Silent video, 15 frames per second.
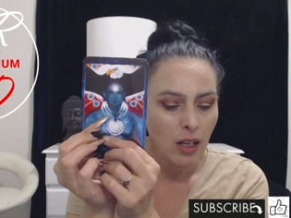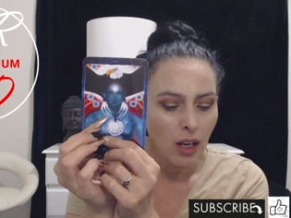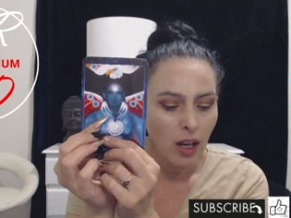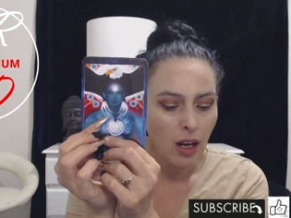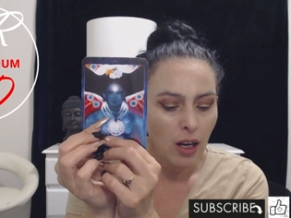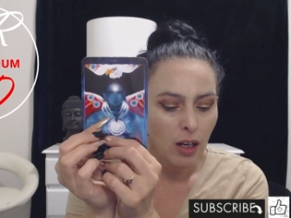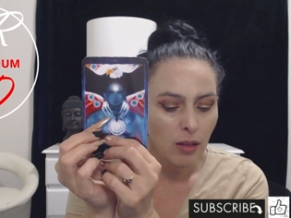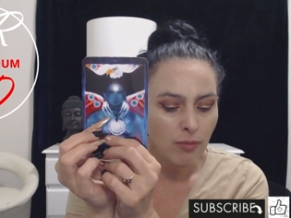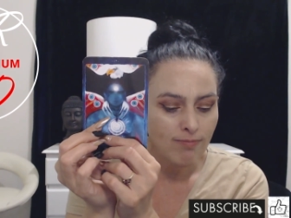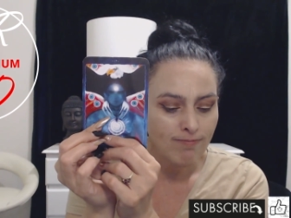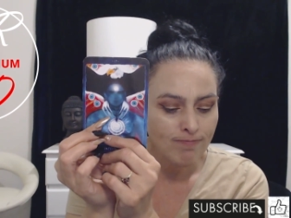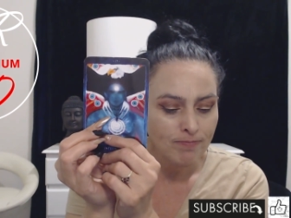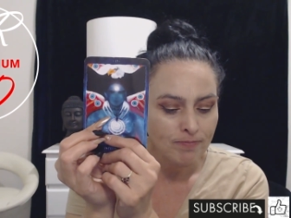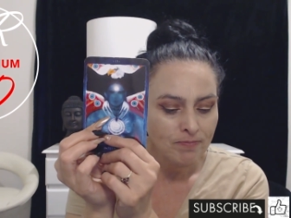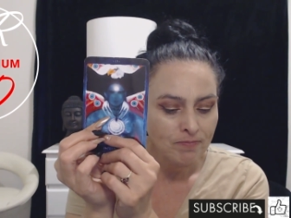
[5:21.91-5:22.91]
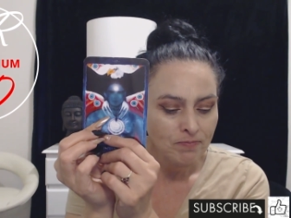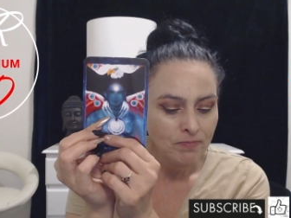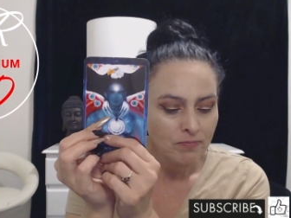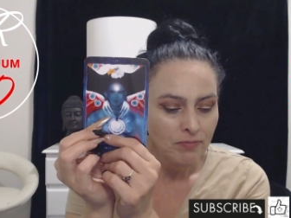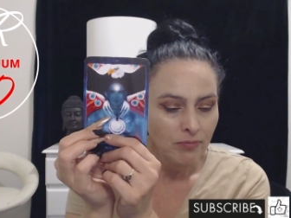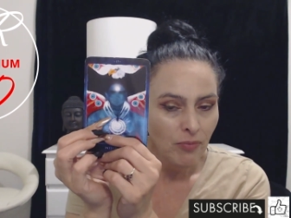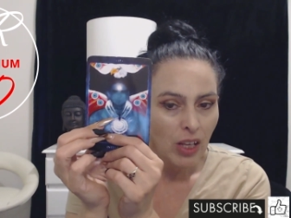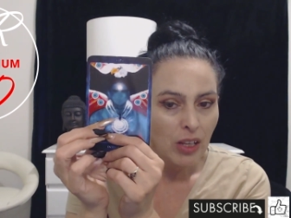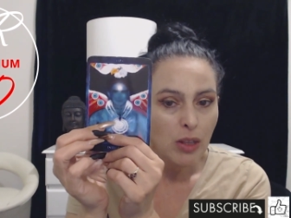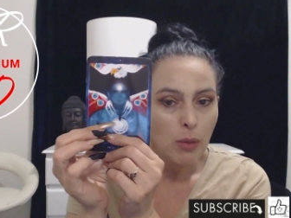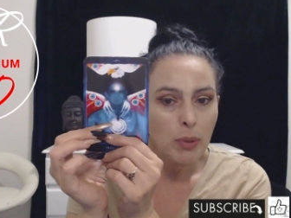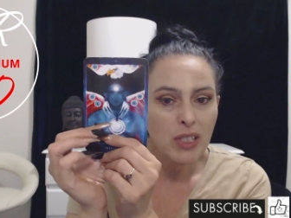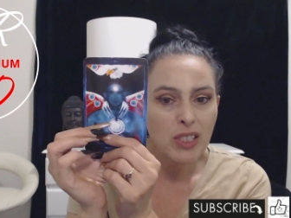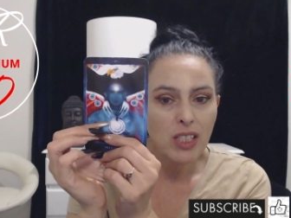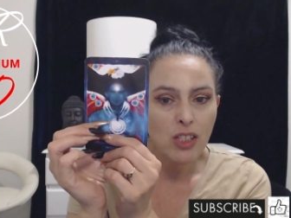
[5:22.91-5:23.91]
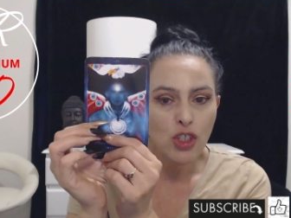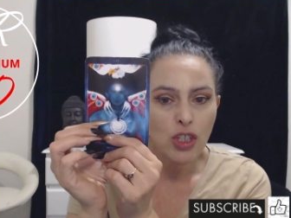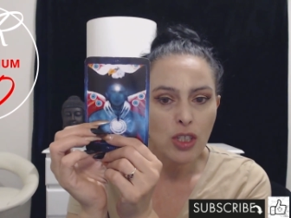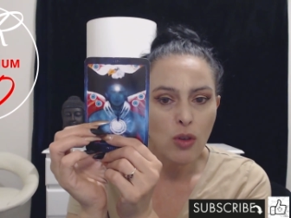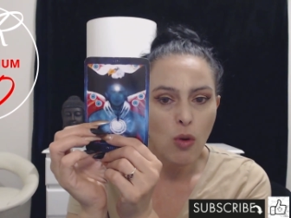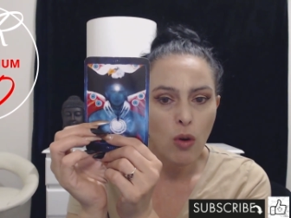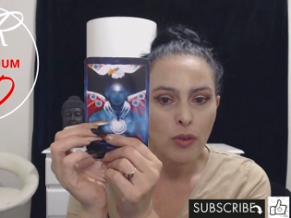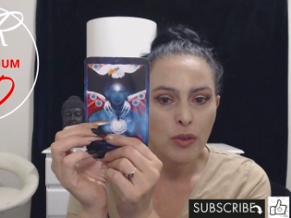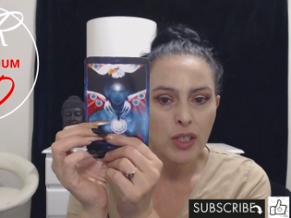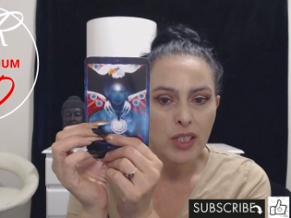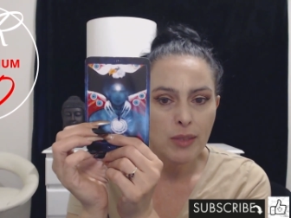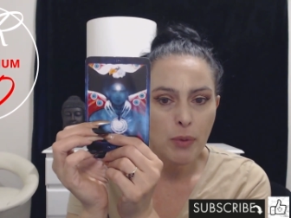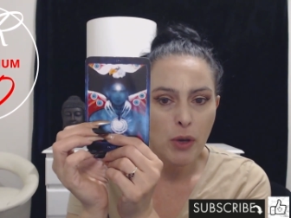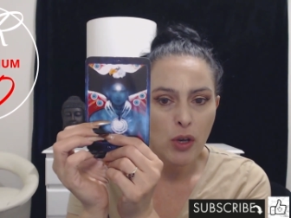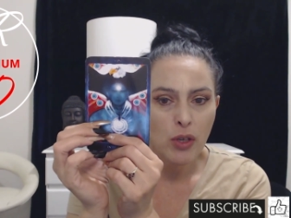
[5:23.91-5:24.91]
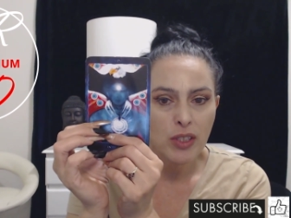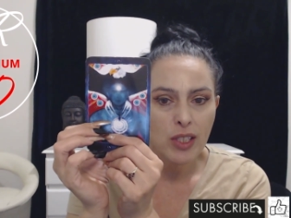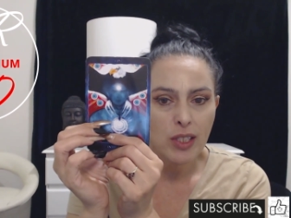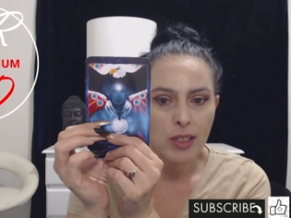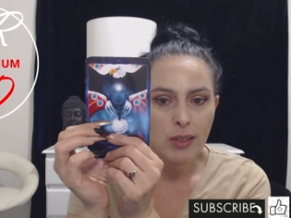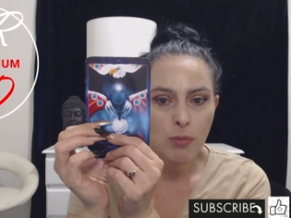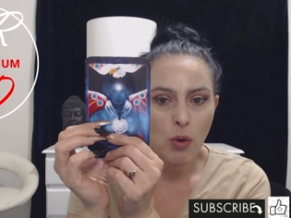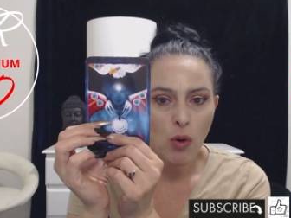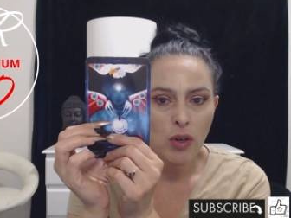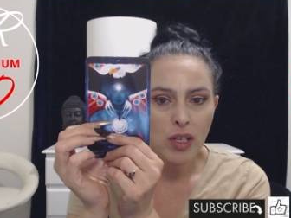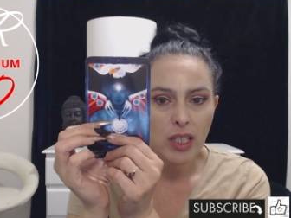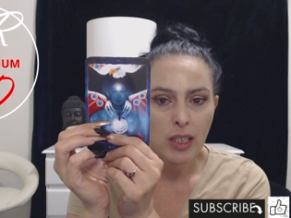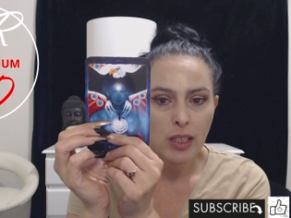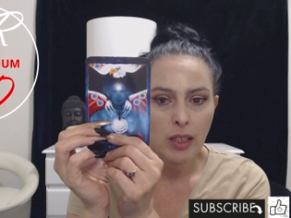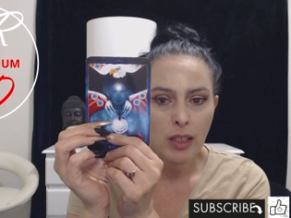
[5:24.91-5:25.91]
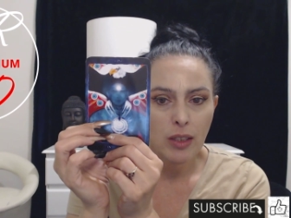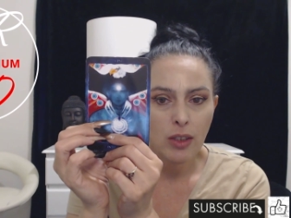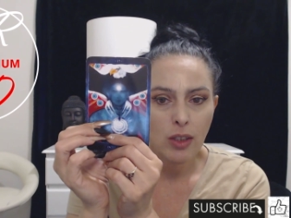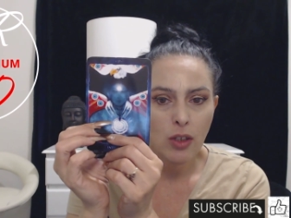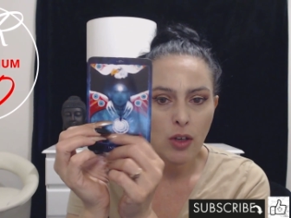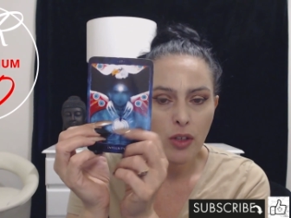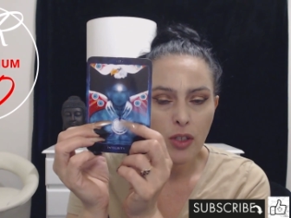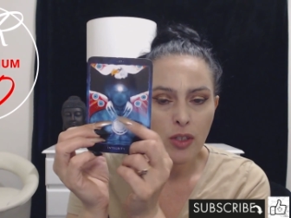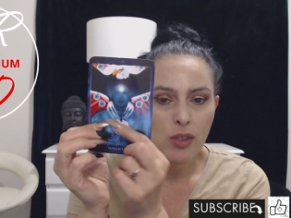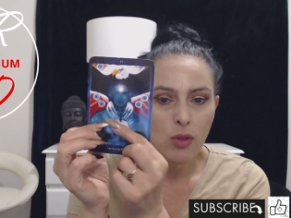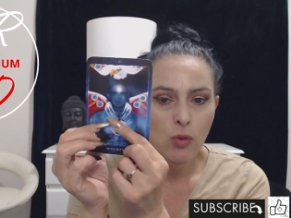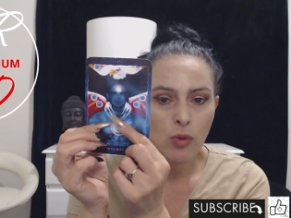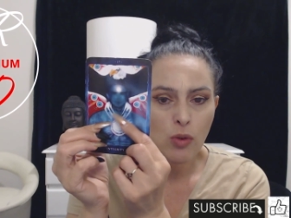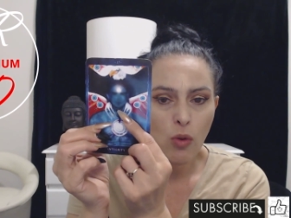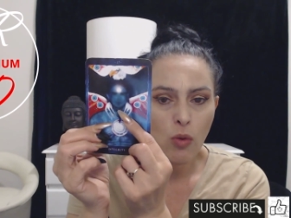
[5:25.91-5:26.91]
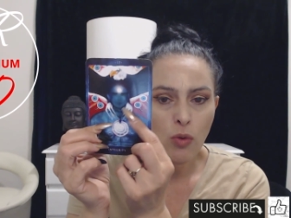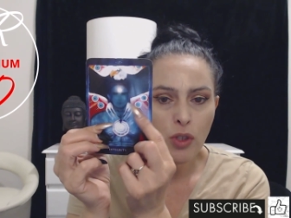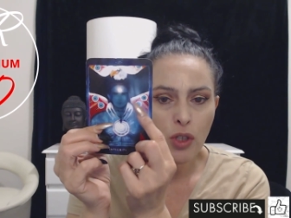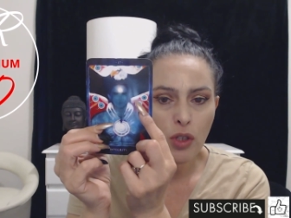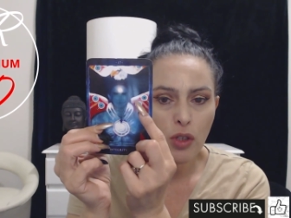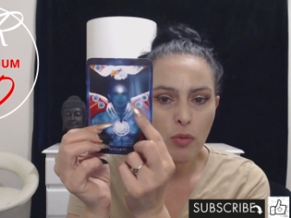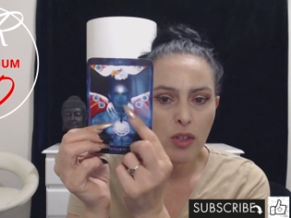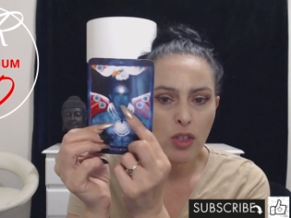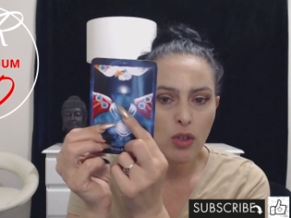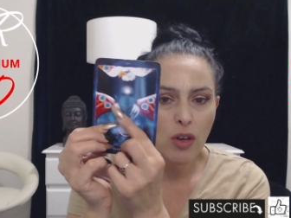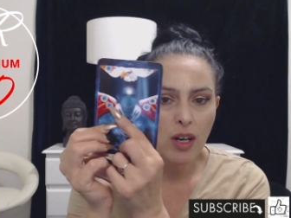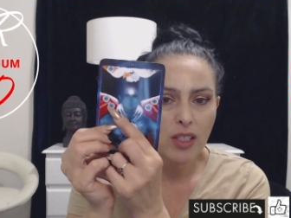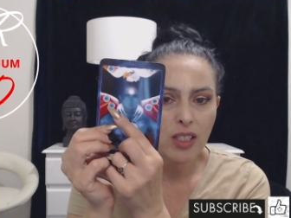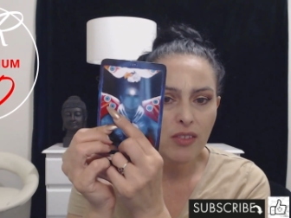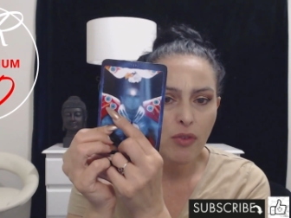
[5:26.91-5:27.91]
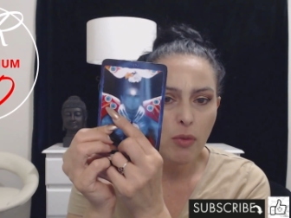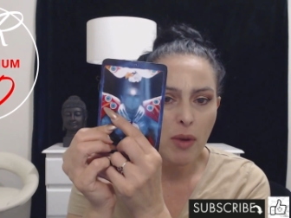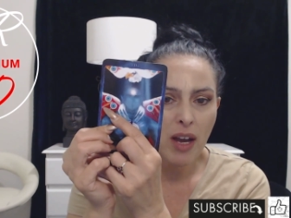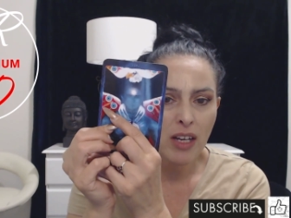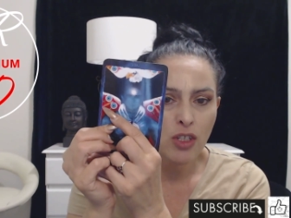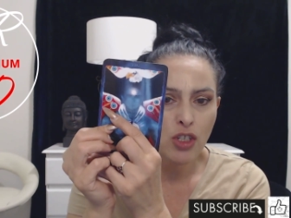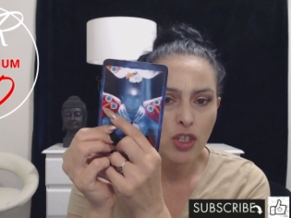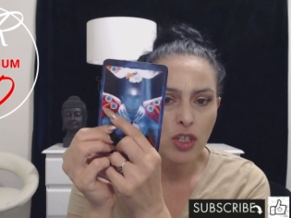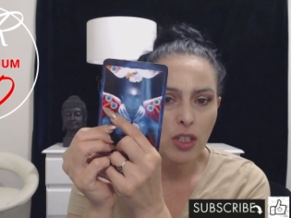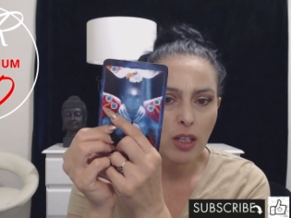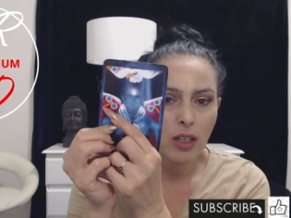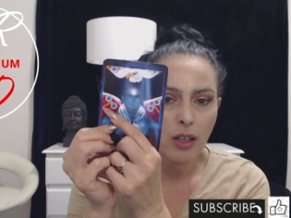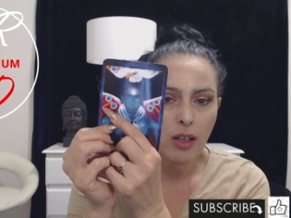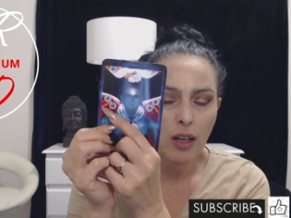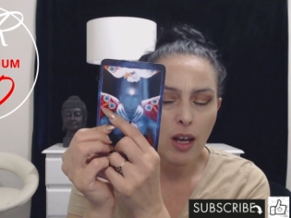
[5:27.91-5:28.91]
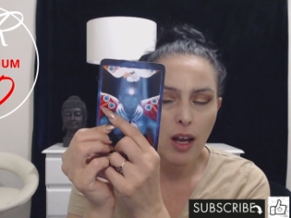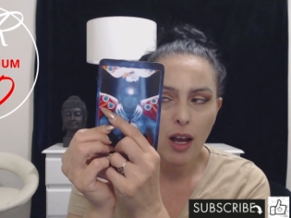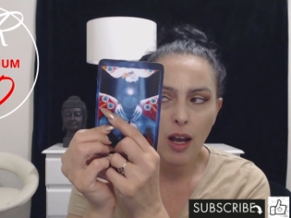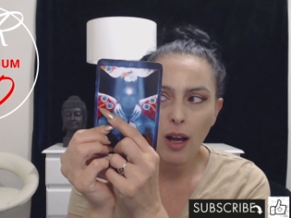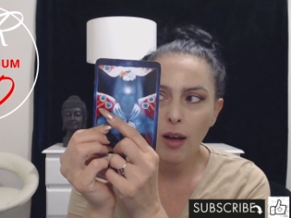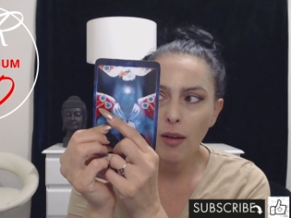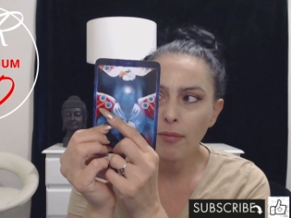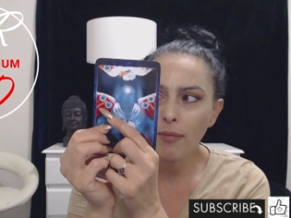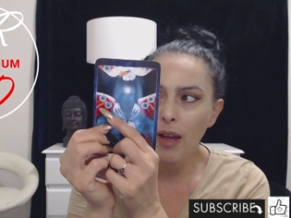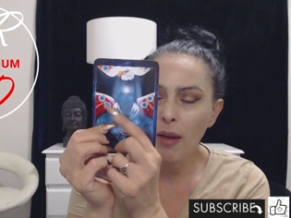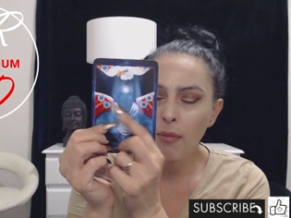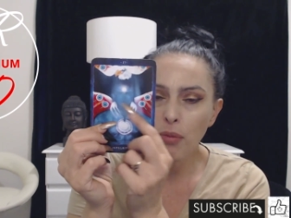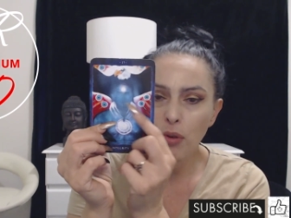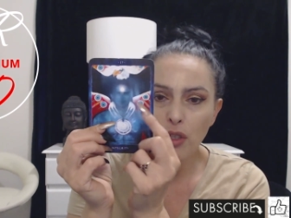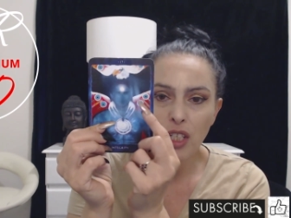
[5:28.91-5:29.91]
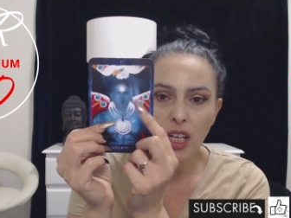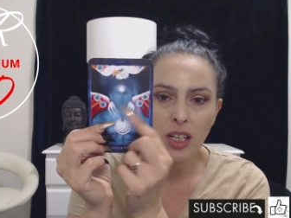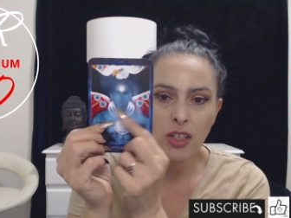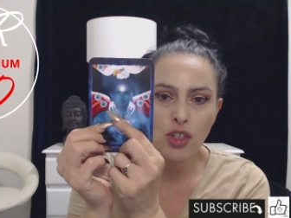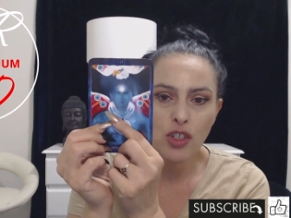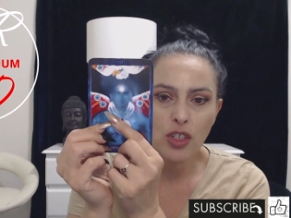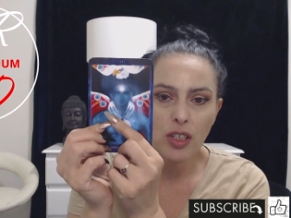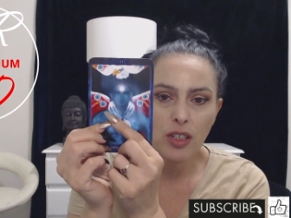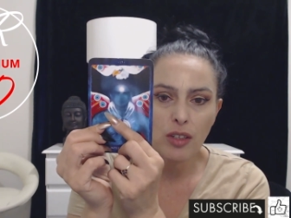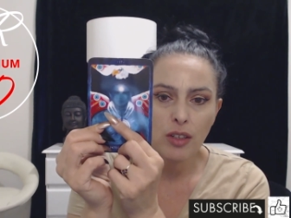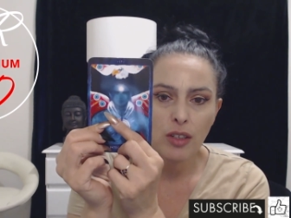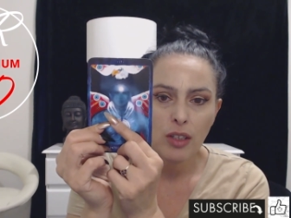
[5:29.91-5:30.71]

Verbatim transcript: Um, The position on this person's body, you know, is all to, all to do with the transformation um, and protection.